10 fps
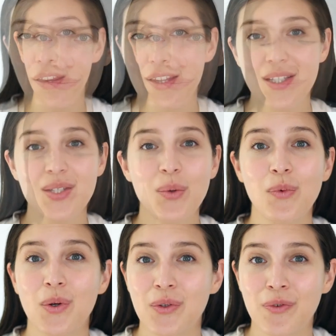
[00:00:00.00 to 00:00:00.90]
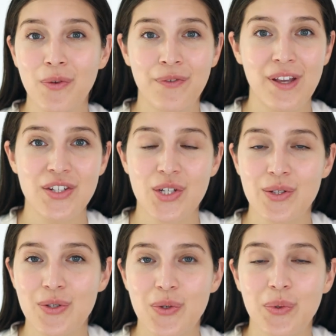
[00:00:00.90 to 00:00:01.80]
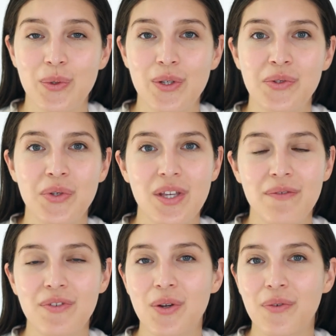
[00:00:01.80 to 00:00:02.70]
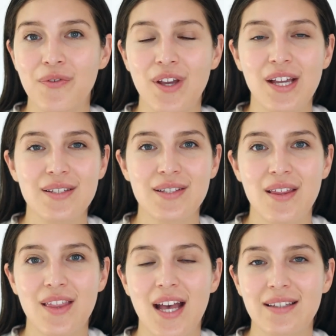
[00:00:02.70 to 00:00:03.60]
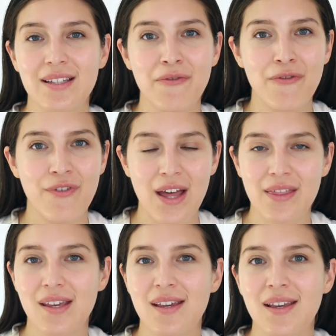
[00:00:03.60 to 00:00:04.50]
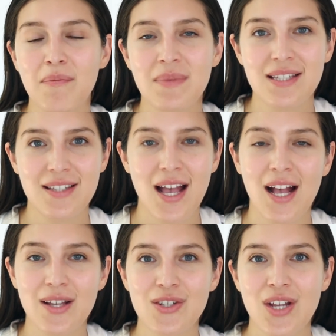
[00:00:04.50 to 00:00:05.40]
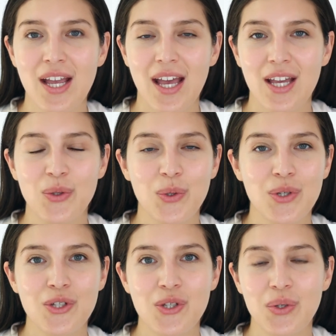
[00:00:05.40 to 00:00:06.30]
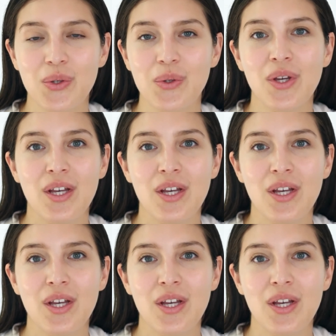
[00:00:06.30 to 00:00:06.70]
This is a wonderful facial tool to give your face that lymphatic massage in order to